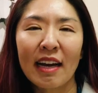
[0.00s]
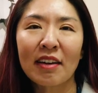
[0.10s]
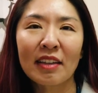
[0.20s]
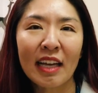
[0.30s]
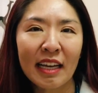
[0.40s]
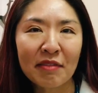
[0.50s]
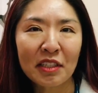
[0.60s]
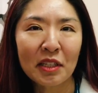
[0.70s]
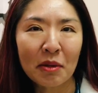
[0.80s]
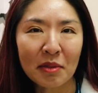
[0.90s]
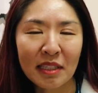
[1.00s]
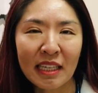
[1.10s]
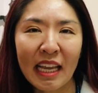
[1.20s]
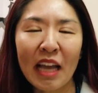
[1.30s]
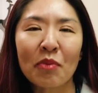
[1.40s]
our lives
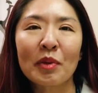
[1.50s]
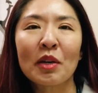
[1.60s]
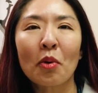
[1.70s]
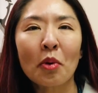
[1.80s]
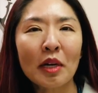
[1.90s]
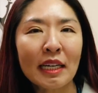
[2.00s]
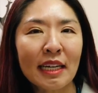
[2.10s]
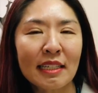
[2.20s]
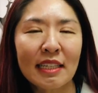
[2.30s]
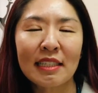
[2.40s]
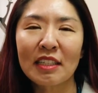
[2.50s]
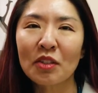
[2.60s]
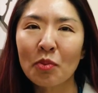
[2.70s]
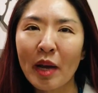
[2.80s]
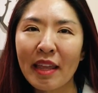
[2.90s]
closely and reorganize it in such
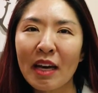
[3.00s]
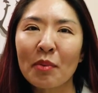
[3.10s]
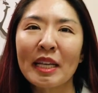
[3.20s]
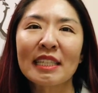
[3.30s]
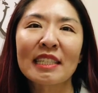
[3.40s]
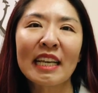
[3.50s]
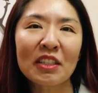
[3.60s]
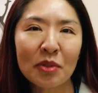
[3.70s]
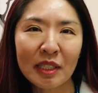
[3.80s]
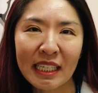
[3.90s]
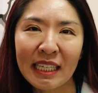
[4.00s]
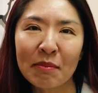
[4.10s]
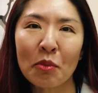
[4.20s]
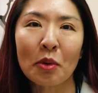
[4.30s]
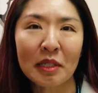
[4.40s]
a way that we can schedule
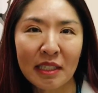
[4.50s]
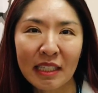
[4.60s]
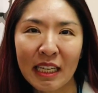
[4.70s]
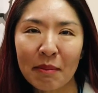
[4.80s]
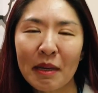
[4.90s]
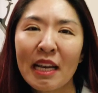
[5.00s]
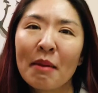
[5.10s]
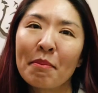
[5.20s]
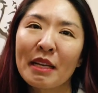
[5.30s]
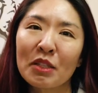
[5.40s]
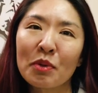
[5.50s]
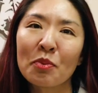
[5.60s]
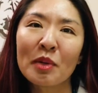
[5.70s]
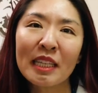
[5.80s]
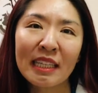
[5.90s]
in more sleep, because we
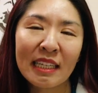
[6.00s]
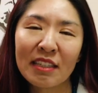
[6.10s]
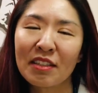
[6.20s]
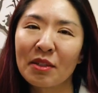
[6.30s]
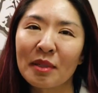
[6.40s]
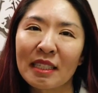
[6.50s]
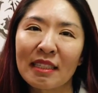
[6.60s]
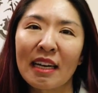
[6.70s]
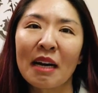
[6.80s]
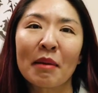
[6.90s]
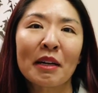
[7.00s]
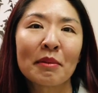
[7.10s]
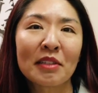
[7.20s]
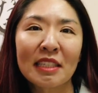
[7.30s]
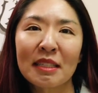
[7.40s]
really need to do it. Our
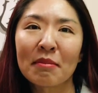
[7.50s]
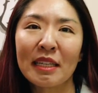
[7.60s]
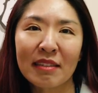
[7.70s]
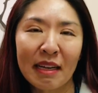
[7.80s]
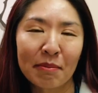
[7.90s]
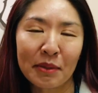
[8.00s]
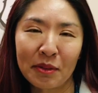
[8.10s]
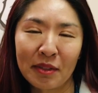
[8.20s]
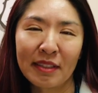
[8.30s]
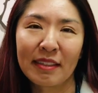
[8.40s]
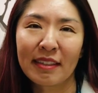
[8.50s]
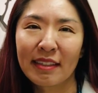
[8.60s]
immune system needs that boost.